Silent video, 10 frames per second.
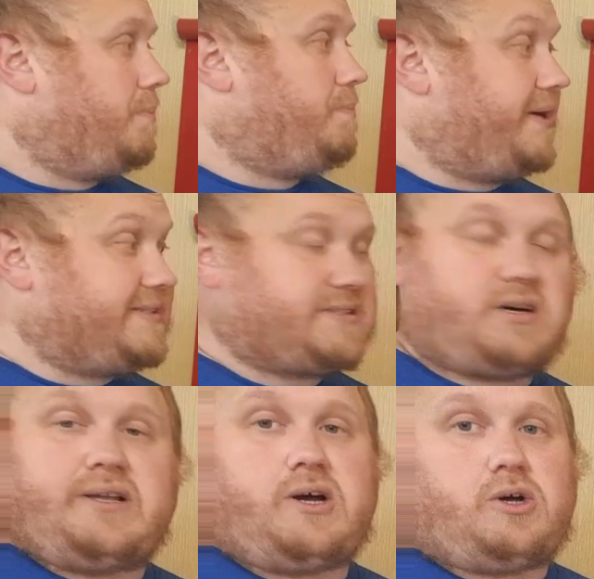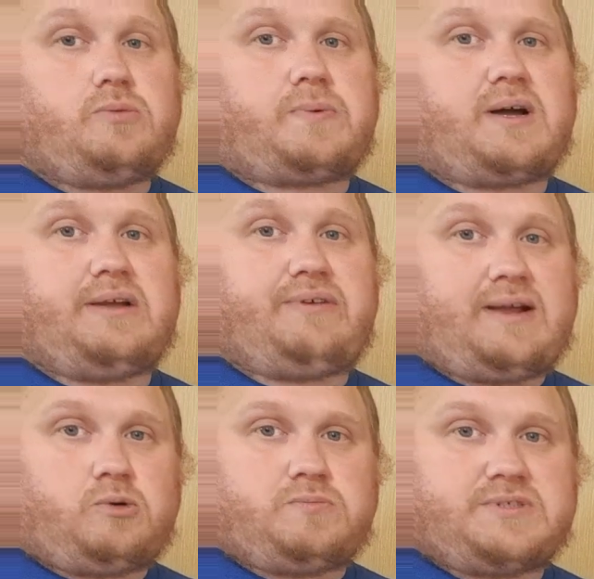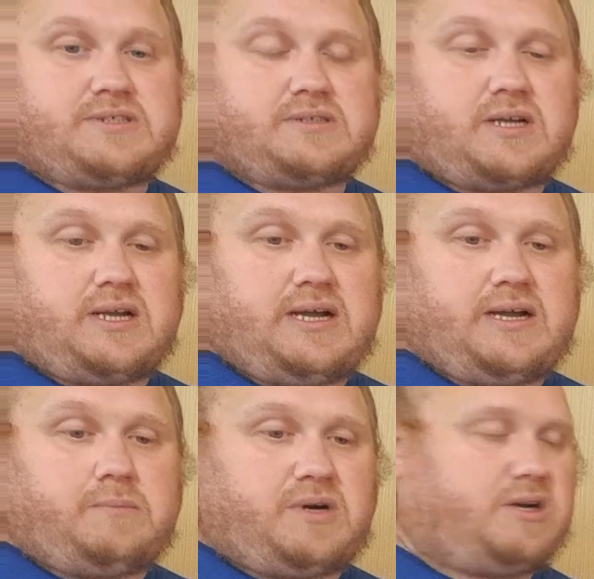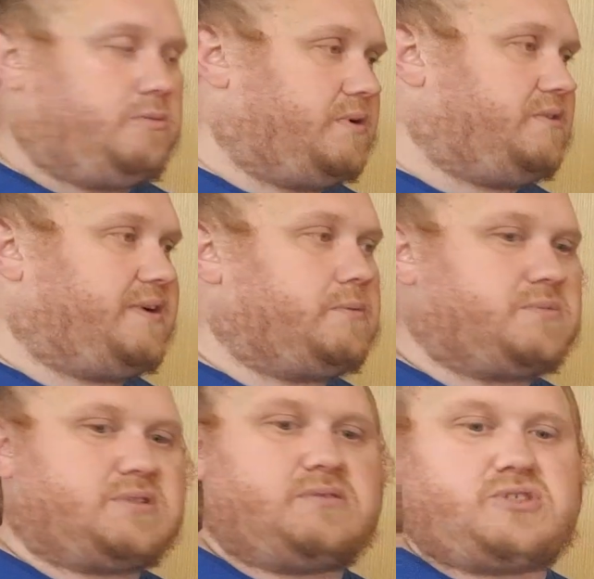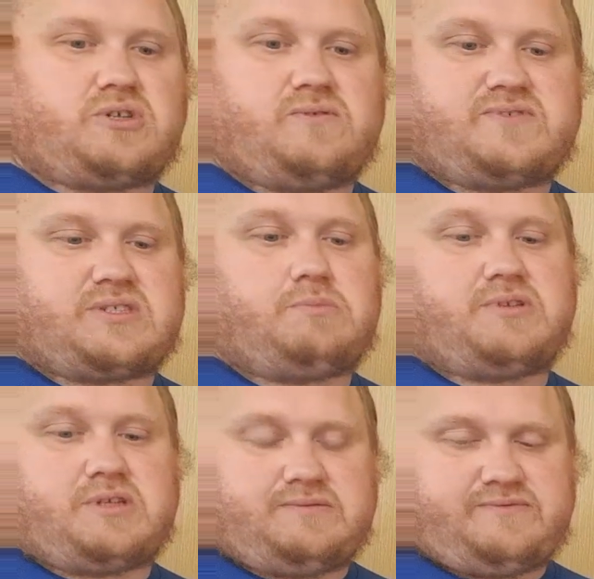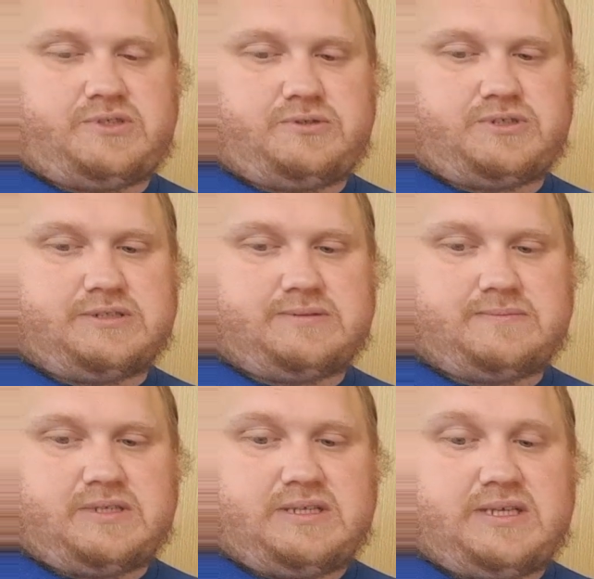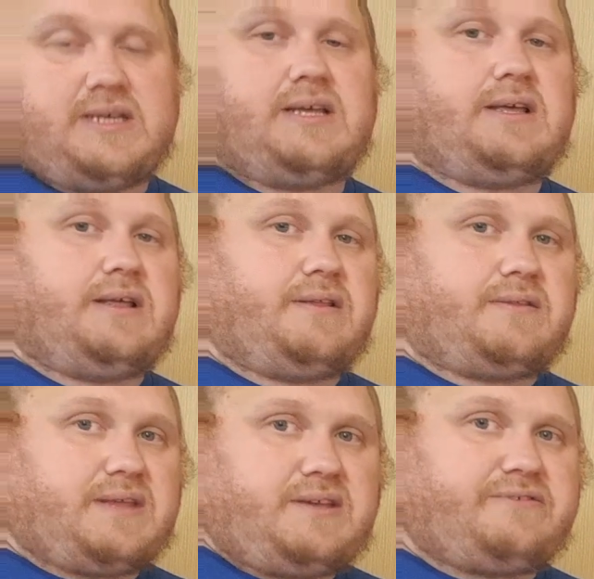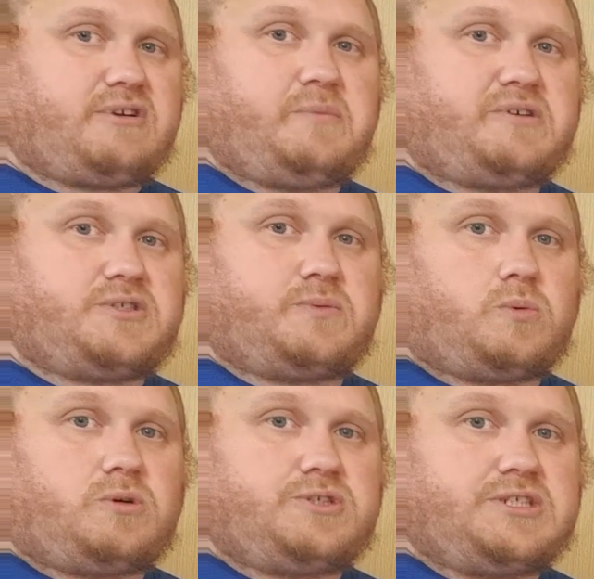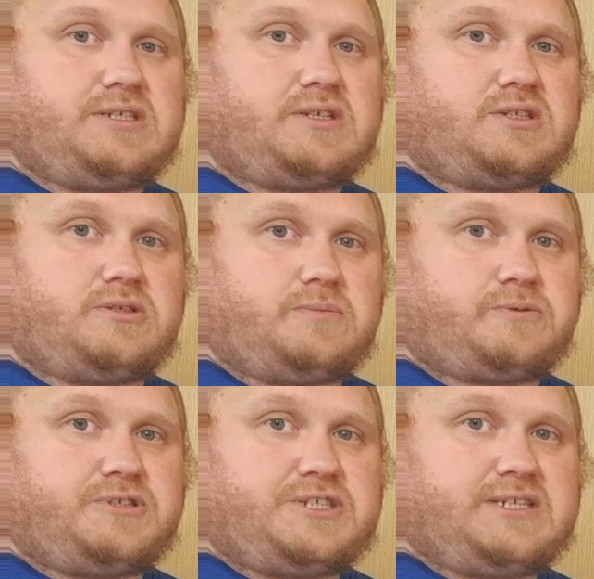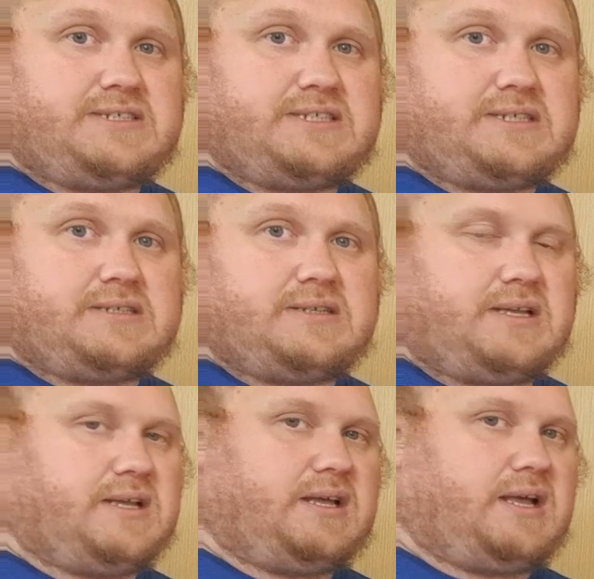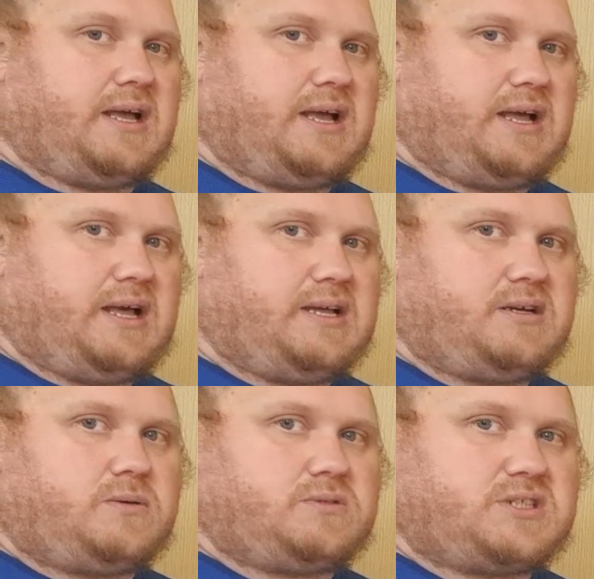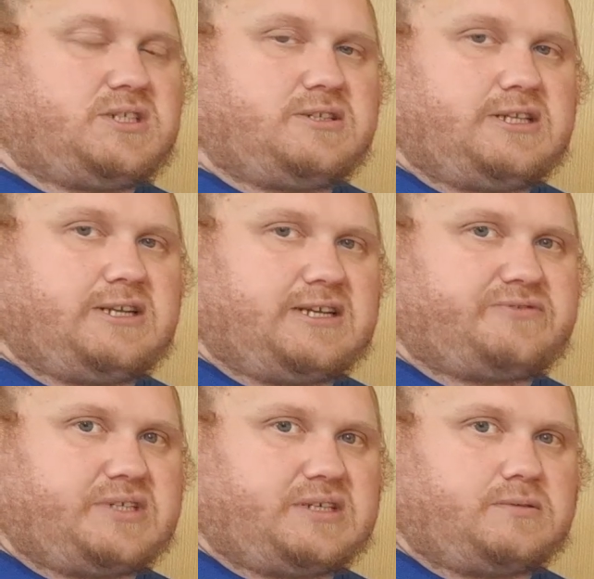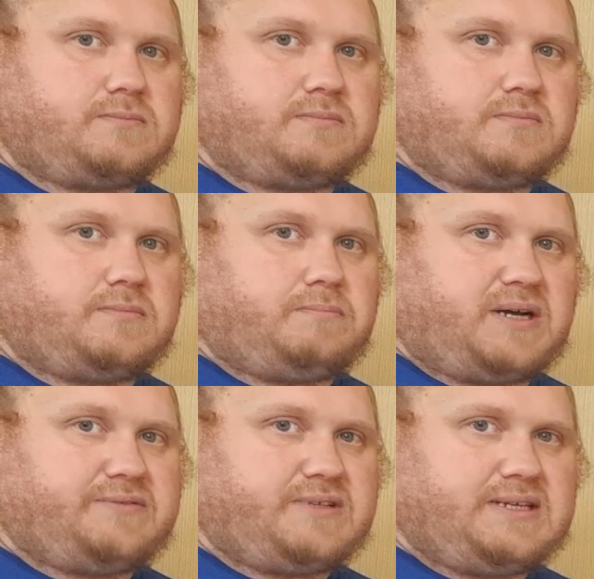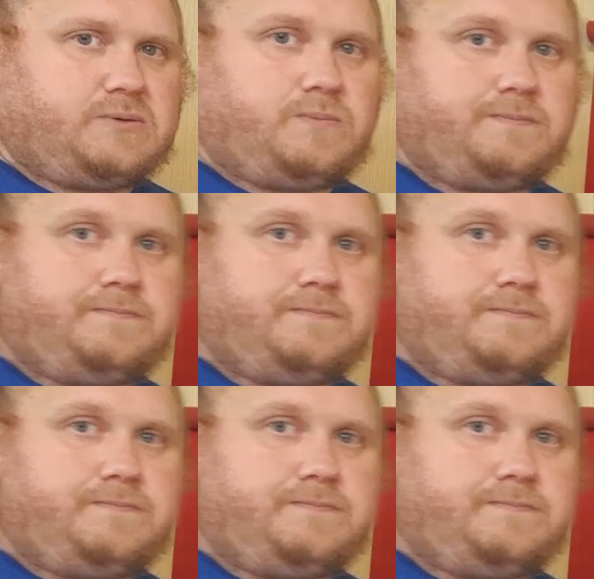But I hope I have helped. I hope I've helped solve some of the confusion. Thank you very much for watching. I do appreciate it. And I will see you in the next video. Bye for now.